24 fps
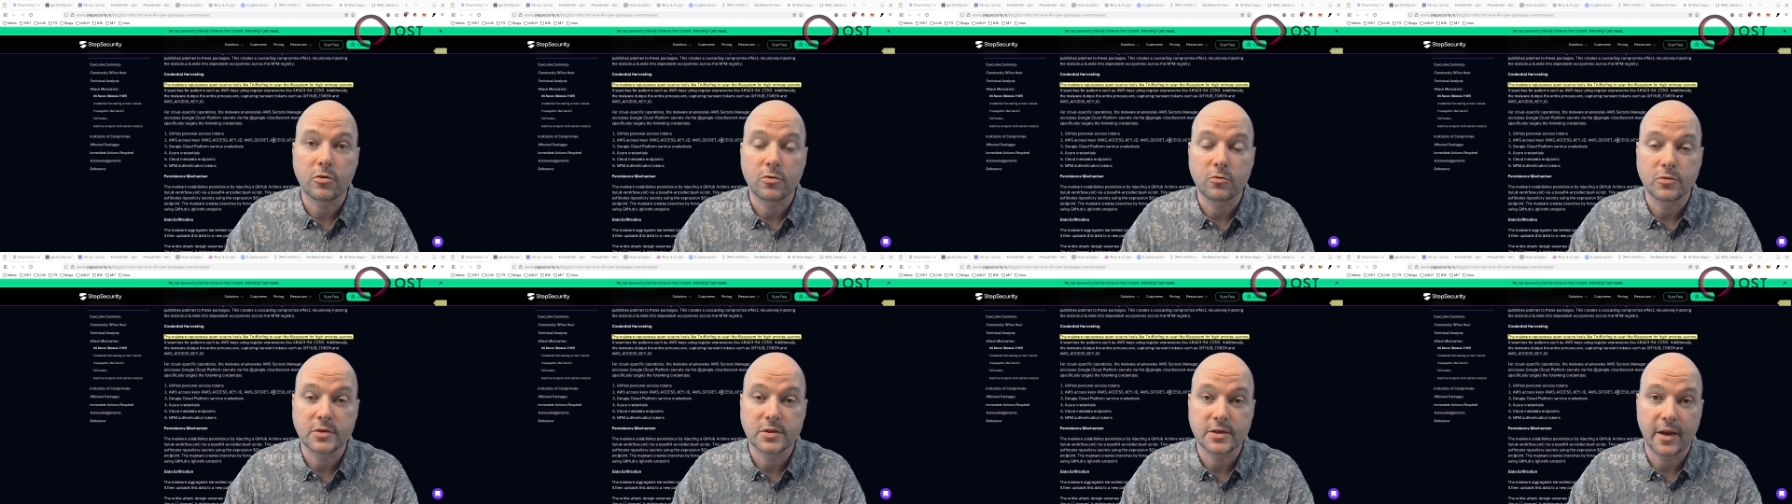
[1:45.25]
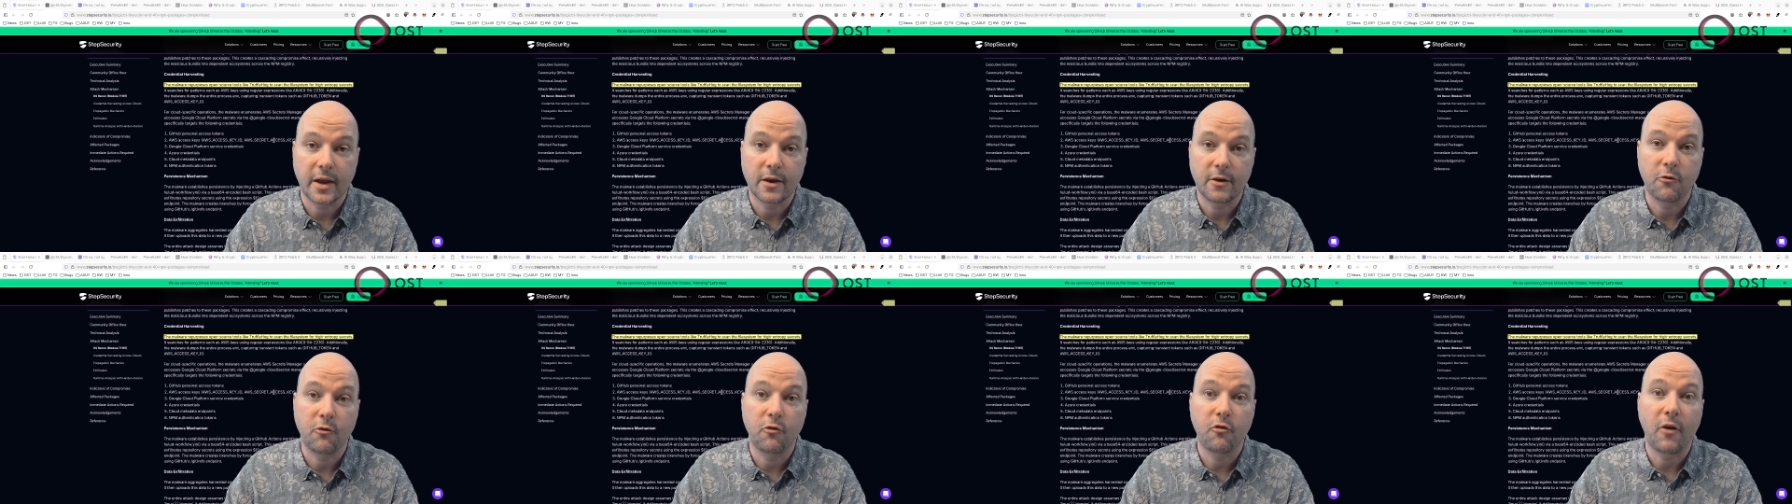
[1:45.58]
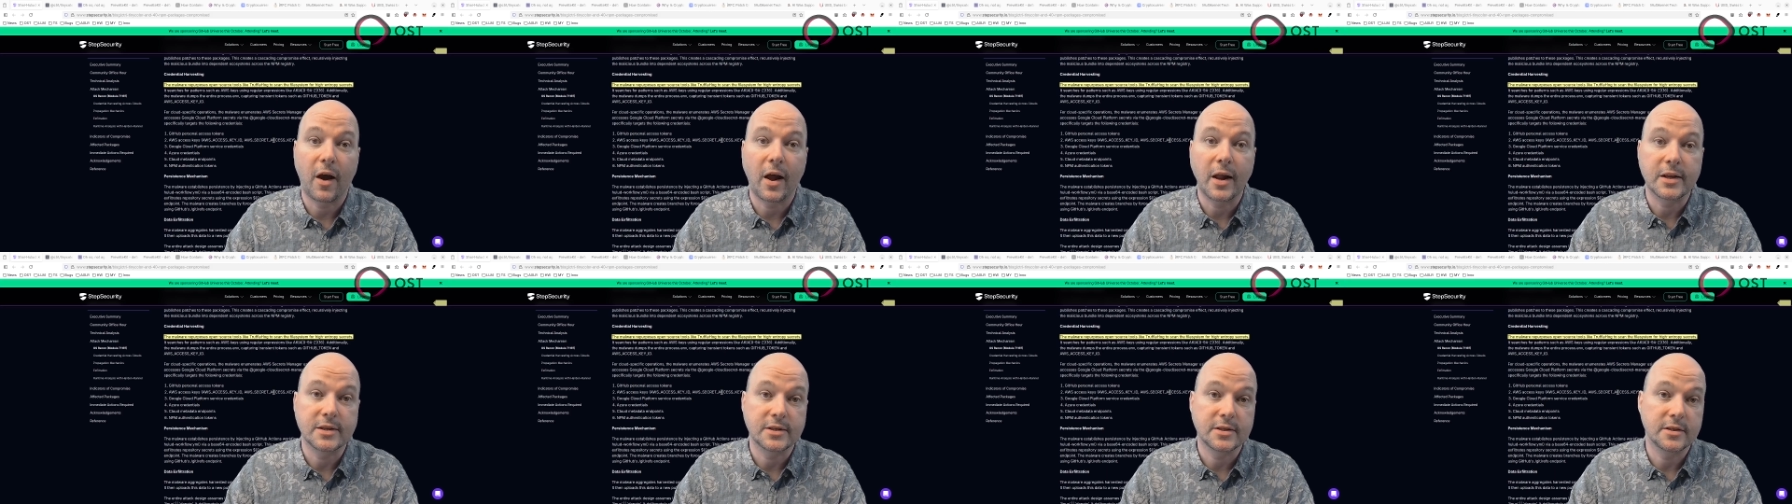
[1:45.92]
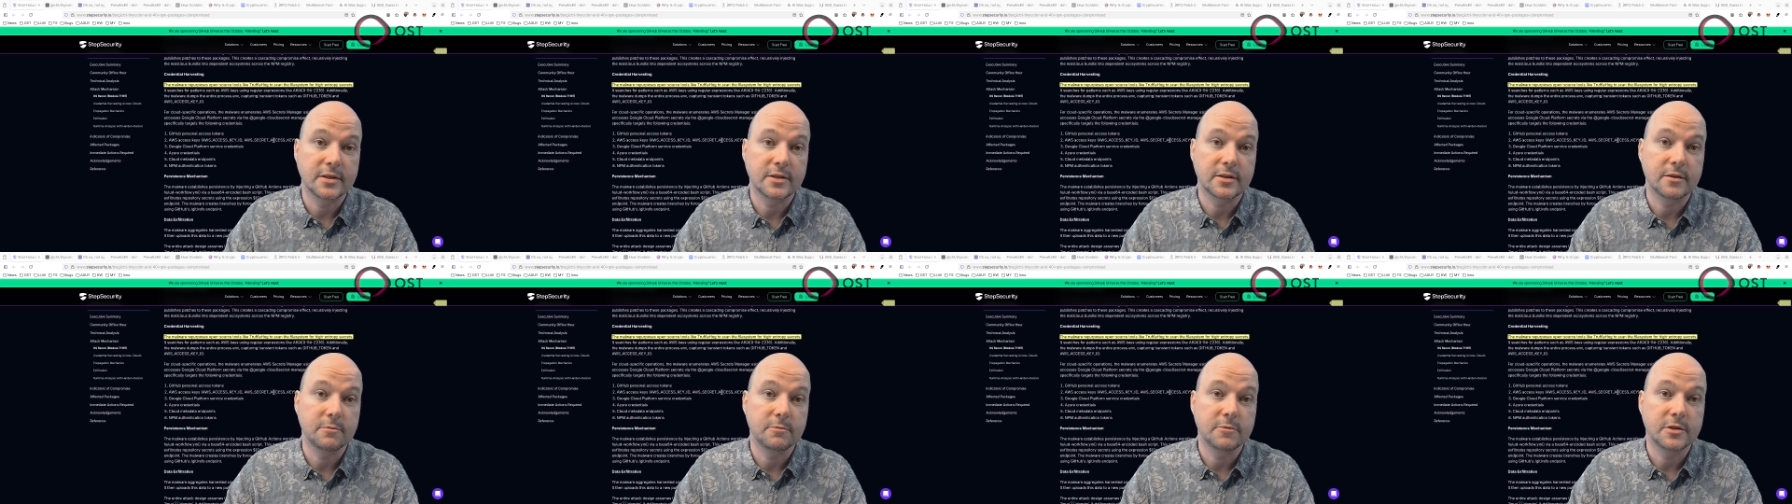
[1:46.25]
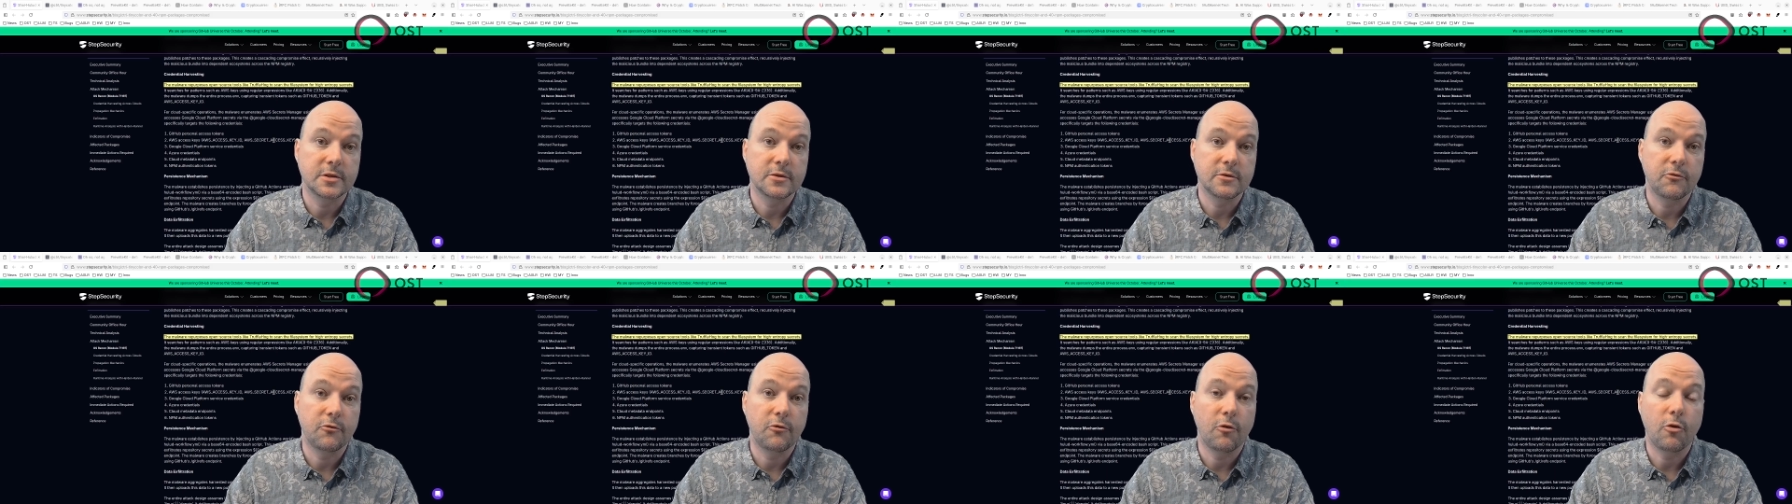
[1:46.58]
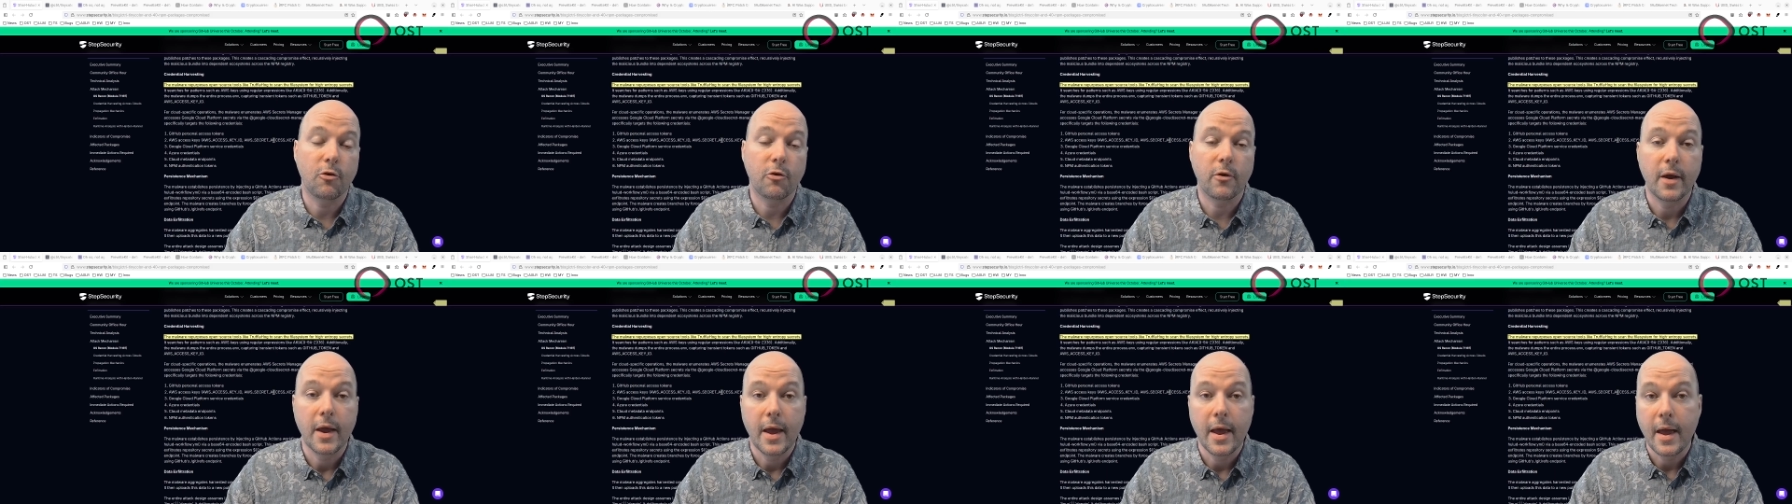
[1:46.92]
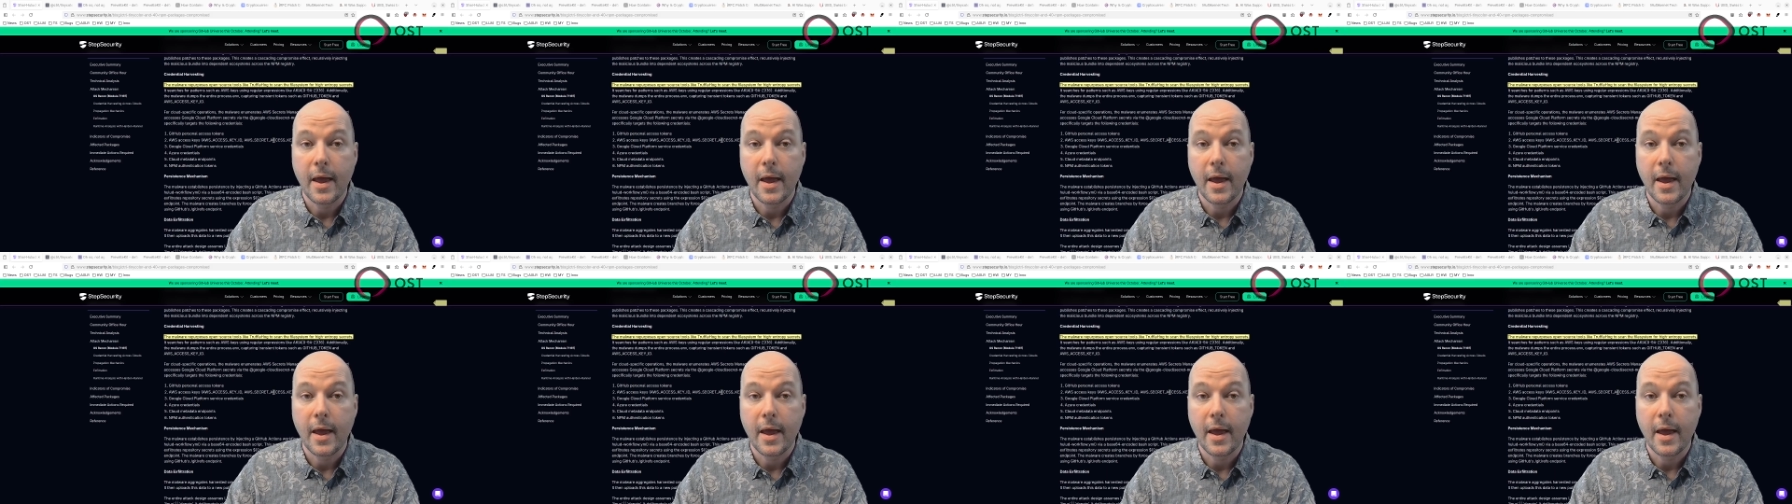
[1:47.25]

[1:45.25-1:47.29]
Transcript: to scan file systems for